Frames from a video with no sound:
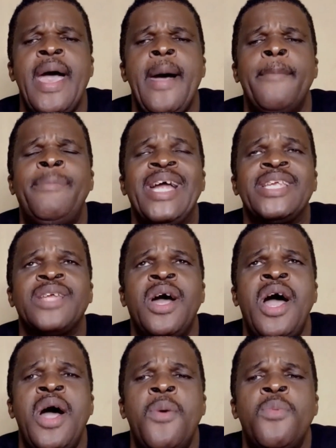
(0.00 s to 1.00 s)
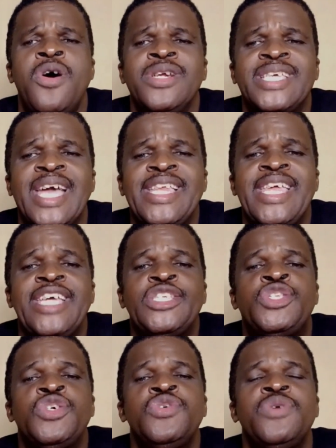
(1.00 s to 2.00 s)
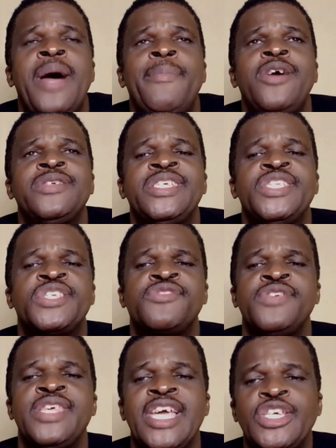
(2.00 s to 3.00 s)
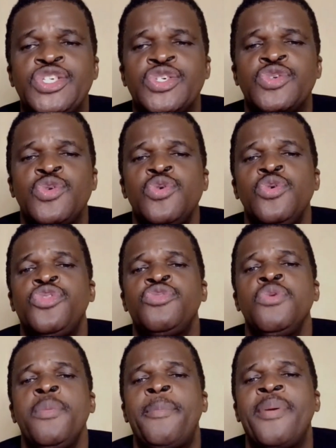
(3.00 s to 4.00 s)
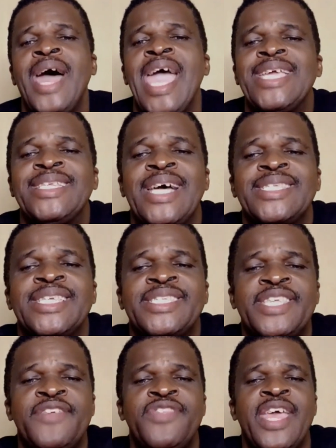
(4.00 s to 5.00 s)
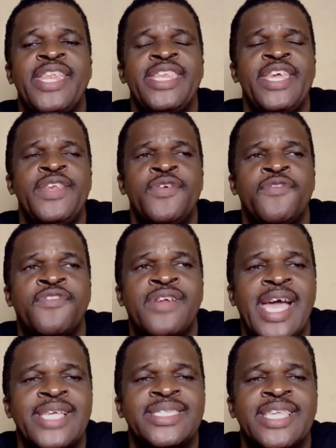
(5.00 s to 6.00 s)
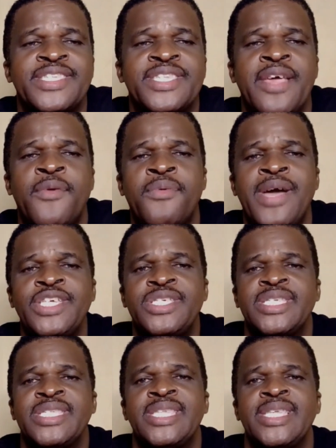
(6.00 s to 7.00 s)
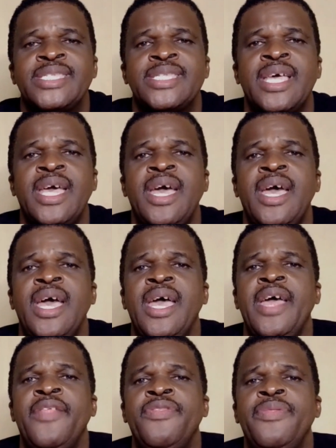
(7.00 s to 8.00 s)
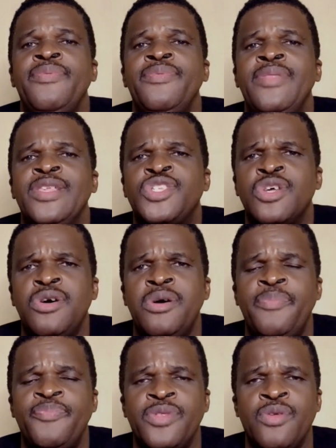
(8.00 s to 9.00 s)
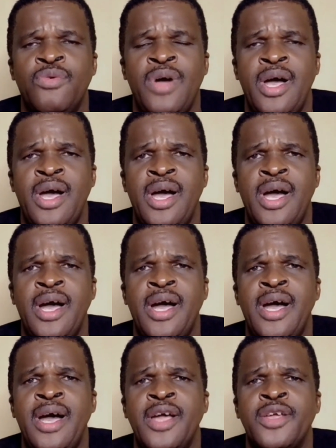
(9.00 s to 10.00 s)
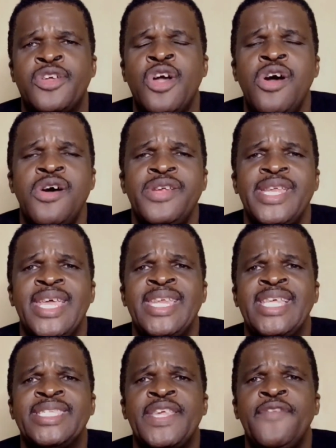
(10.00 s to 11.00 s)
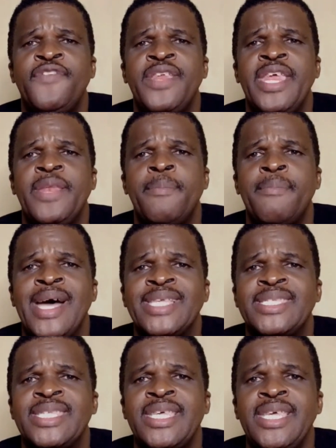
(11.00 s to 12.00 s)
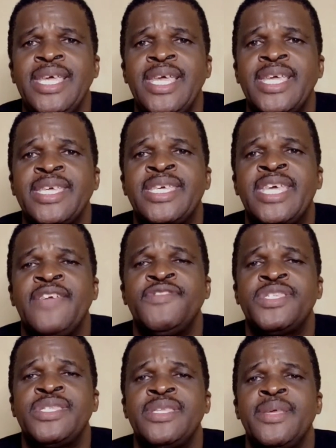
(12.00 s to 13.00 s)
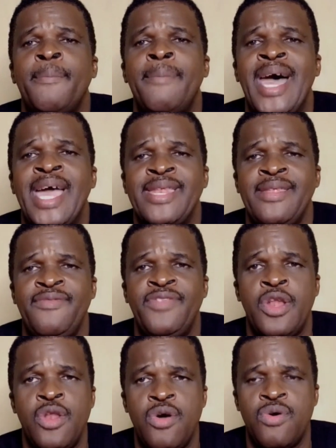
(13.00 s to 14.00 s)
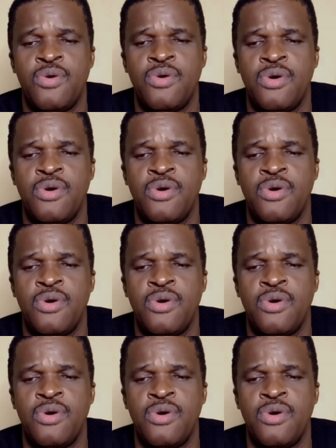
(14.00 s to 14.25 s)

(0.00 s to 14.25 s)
But what can he do about his creation, who through pride doesn't see their need of Christ as their righteousness? So God, in his infinite mercy, gives man the law.